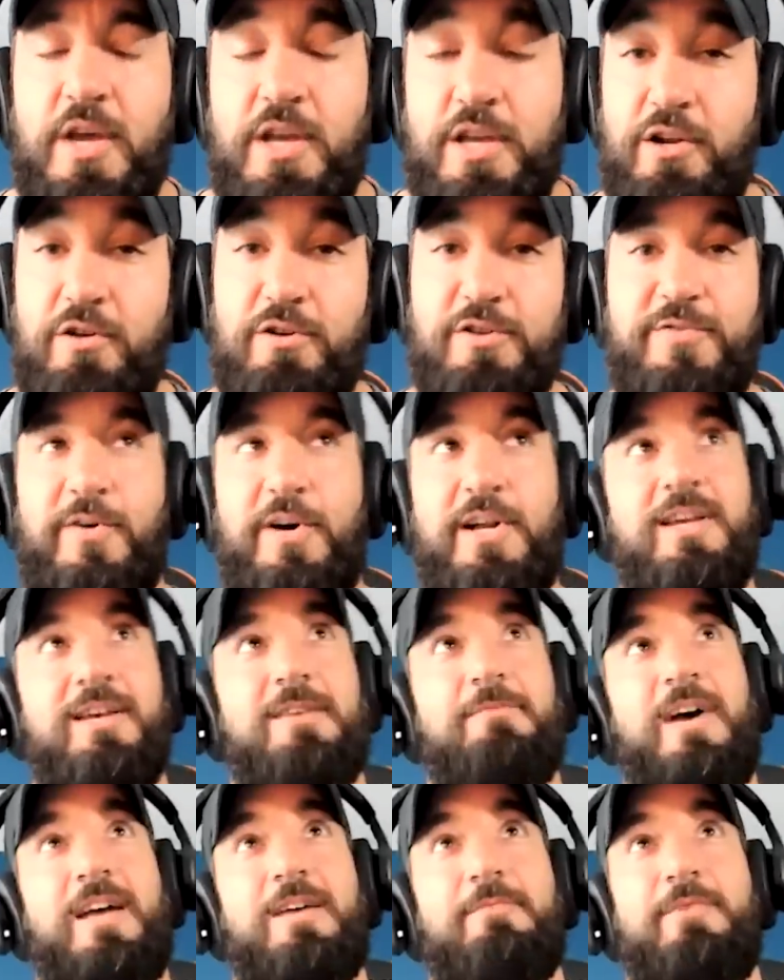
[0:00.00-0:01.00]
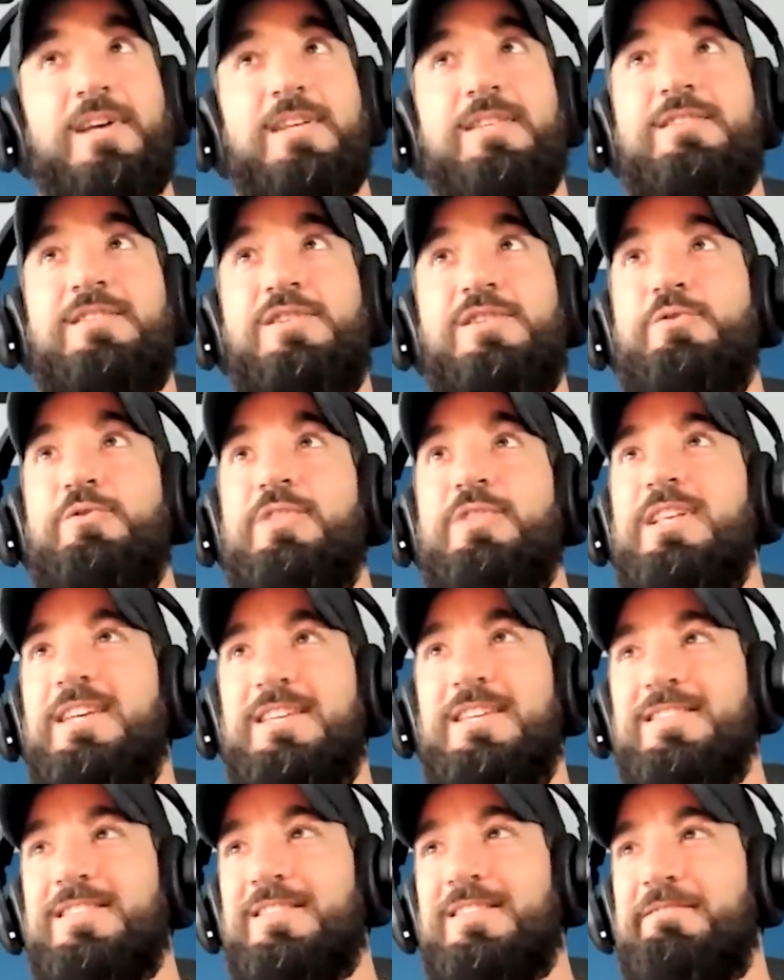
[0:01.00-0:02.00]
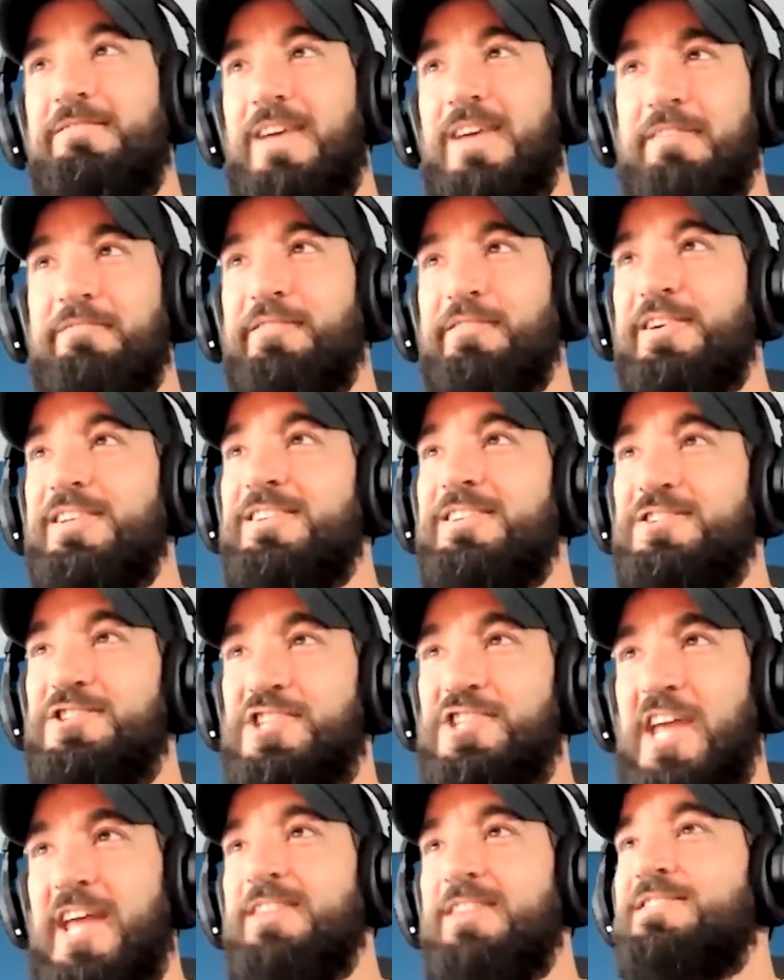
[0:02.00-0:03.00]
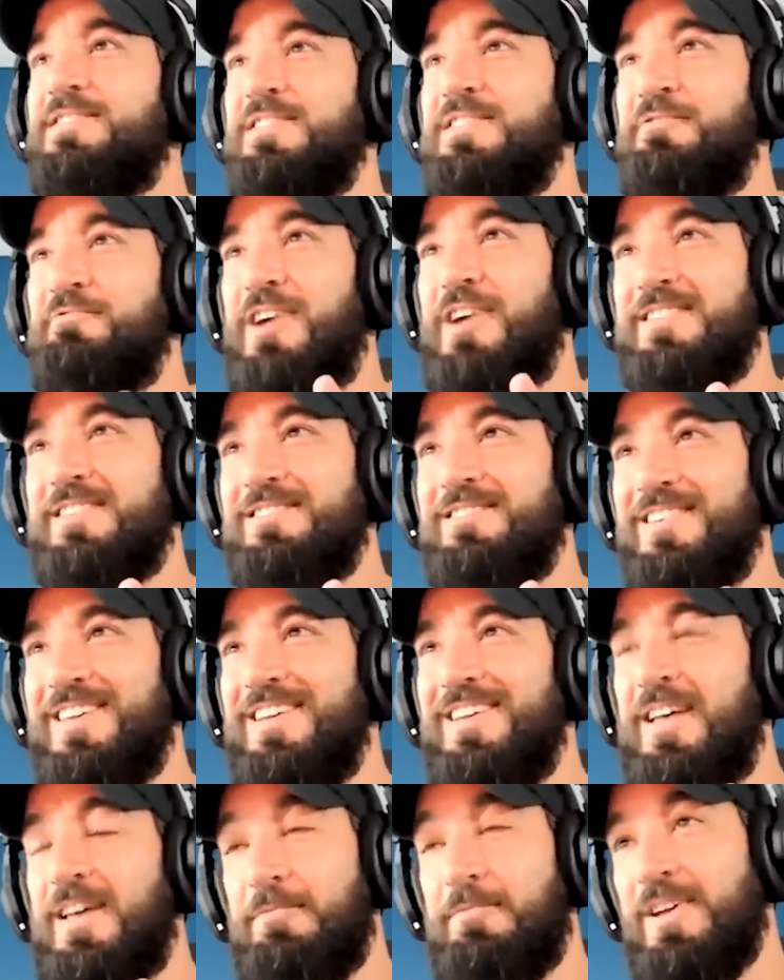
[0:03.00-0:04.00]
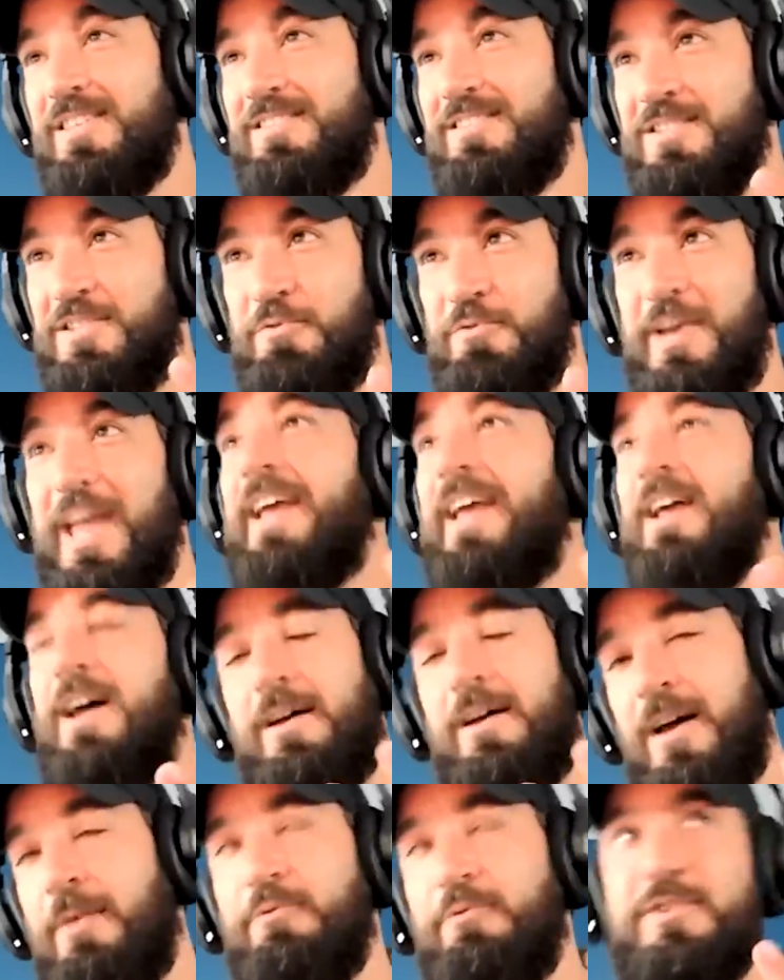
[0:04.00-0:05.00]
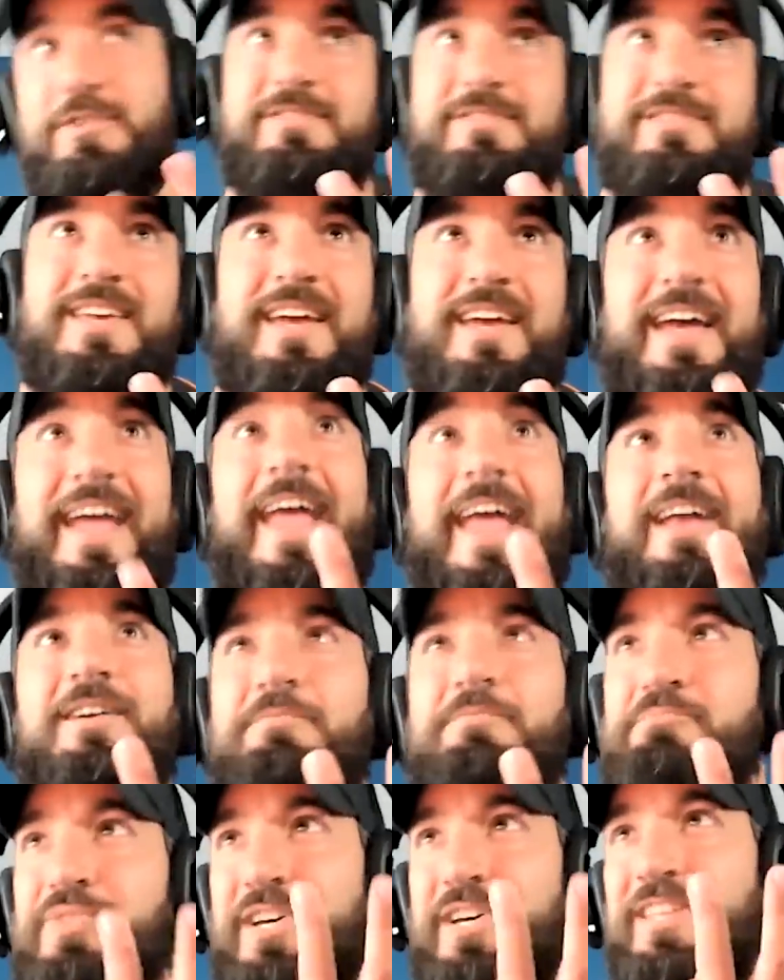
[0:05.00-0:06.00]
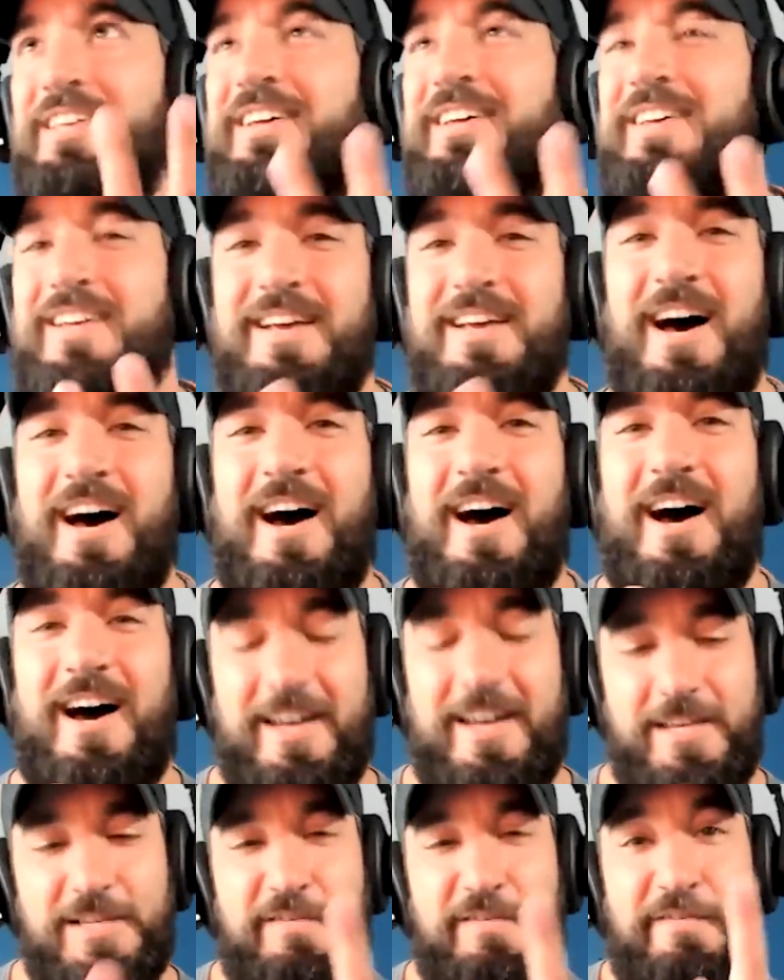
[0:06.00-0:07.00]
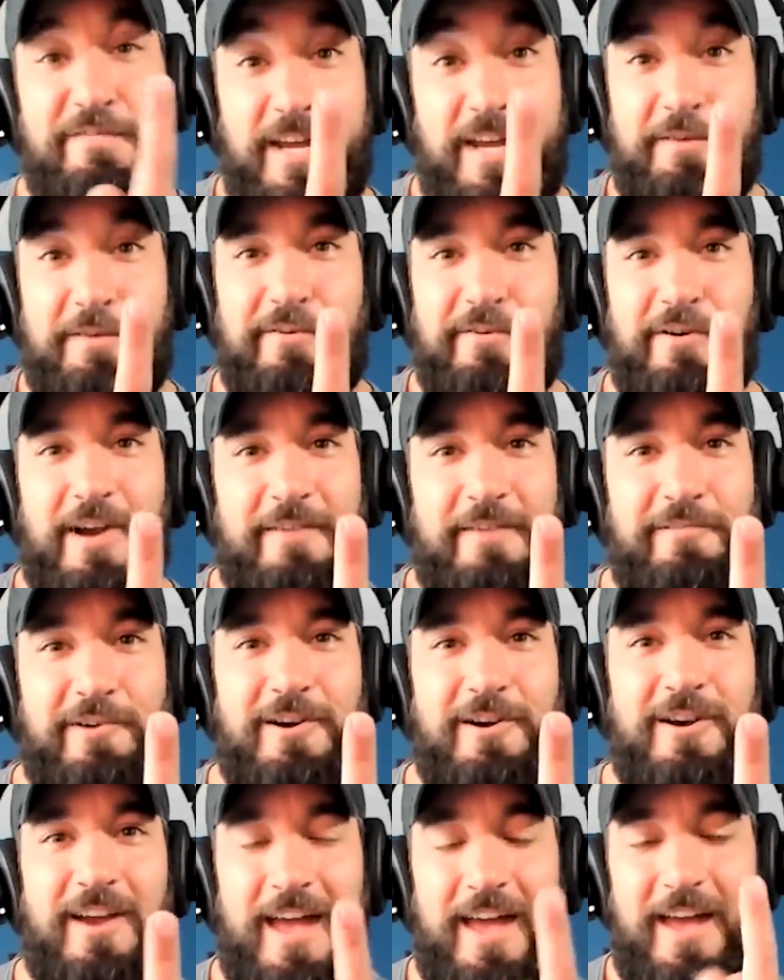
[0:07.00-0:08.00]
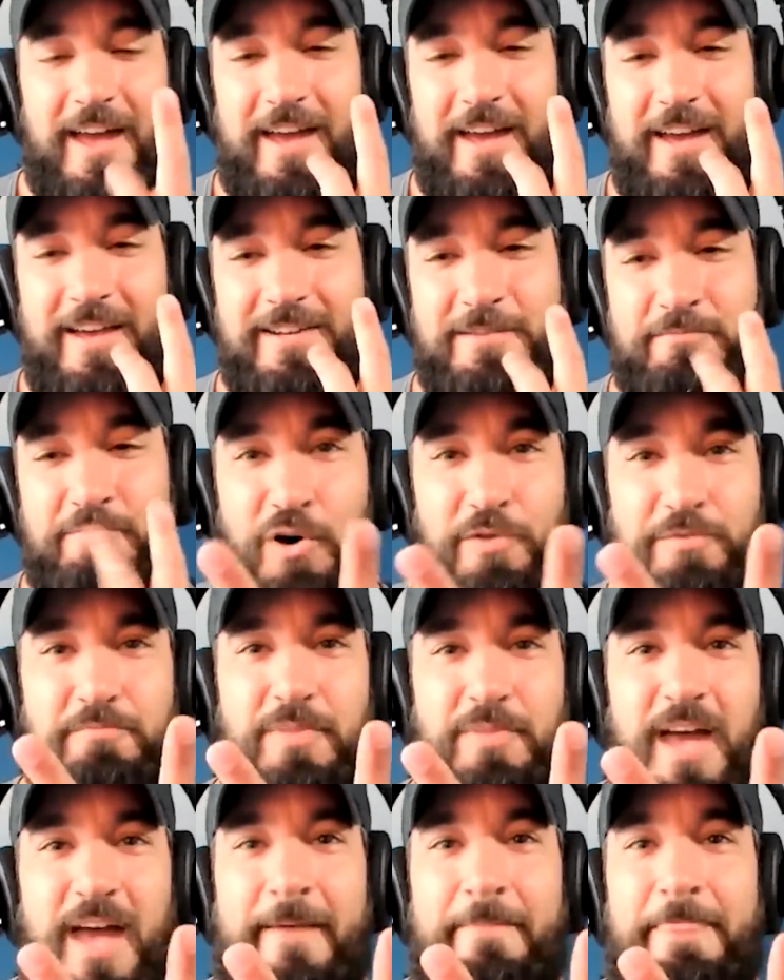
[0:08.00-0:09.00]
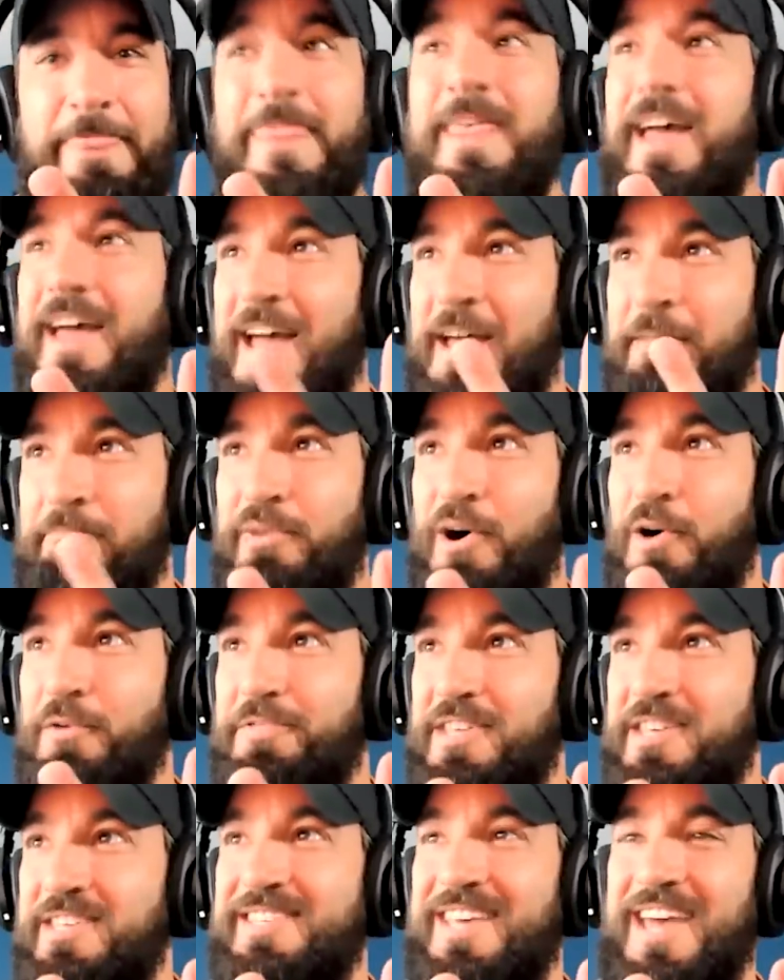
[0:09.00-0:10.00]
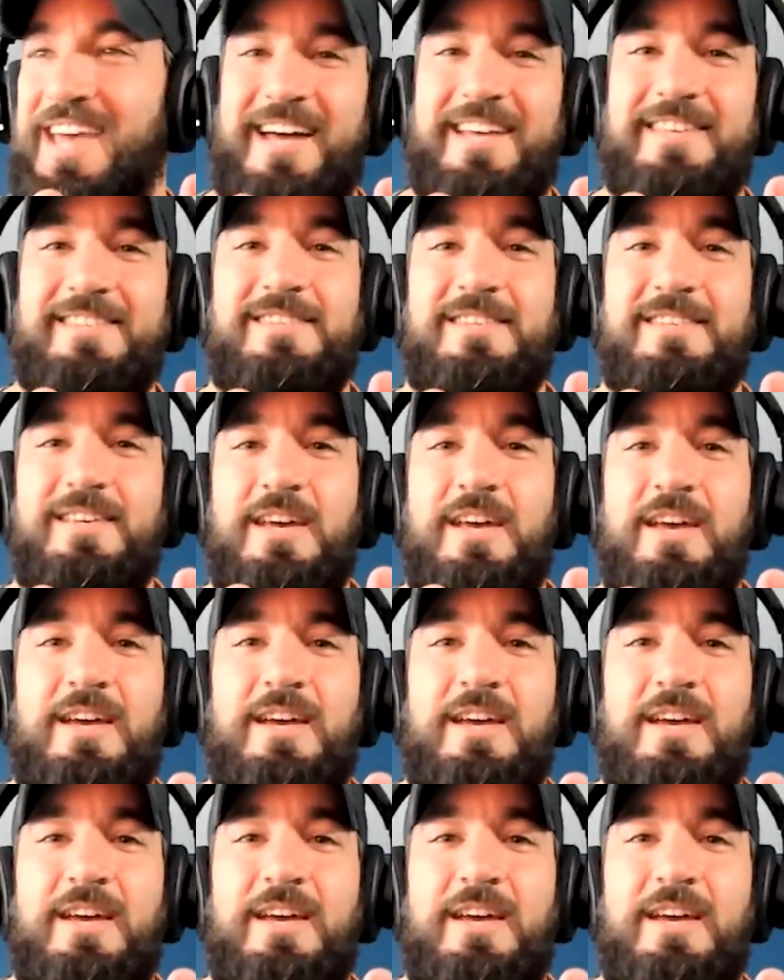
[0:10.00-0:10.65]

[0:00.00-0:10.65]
You know, it's funny. My my two least favorite chants in wrestling, like my two hate, I, I wouldn't say I hate them, but uh, is Fight Forever and oh, both mm. and and both these guys.